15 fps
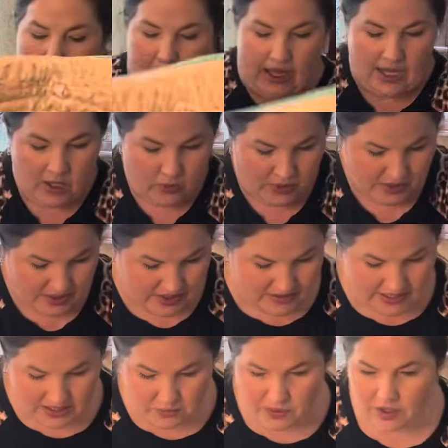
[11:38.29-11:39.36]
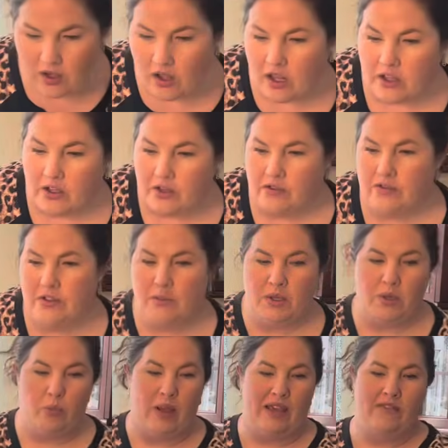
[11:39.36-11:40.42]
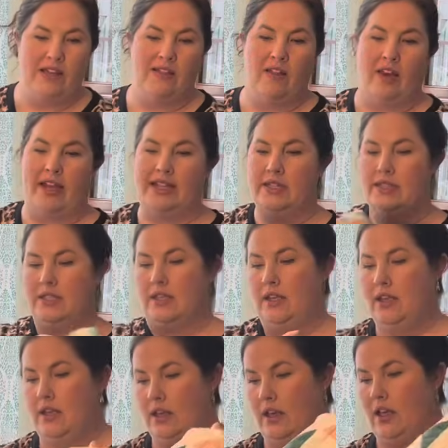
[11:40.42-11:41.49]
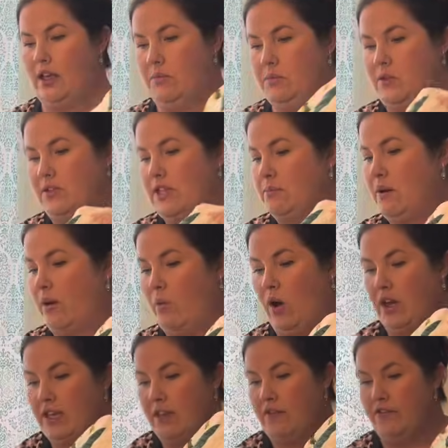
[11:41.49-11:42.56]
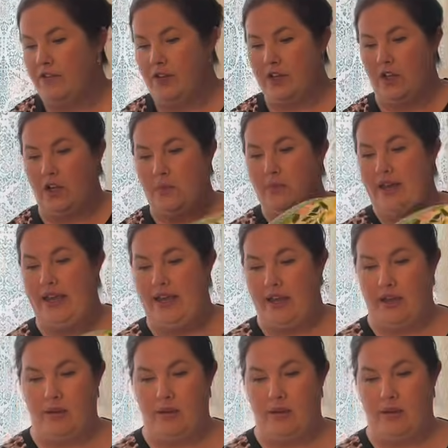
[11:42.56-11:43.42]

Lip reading: I quilted this one all over with wavy lines using my walking foot on my